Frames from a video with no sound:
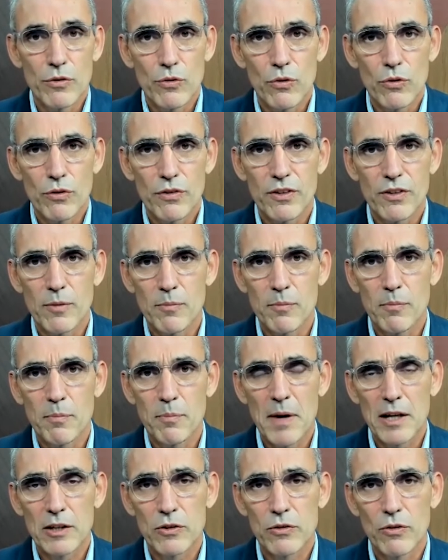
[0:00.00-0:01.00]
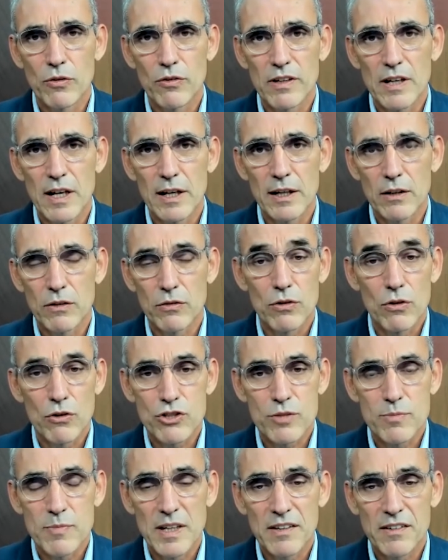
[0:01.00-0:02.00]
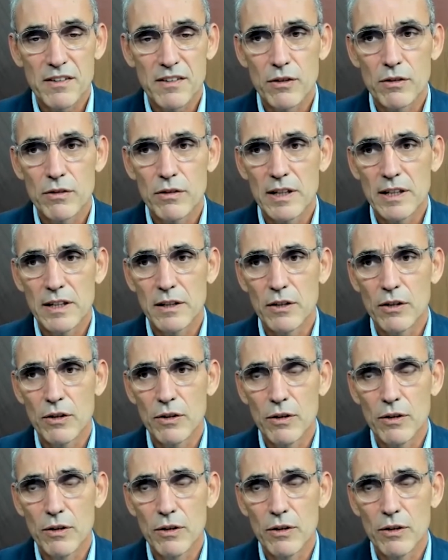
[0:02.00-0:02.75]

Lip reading: some partners like Dutch Messer and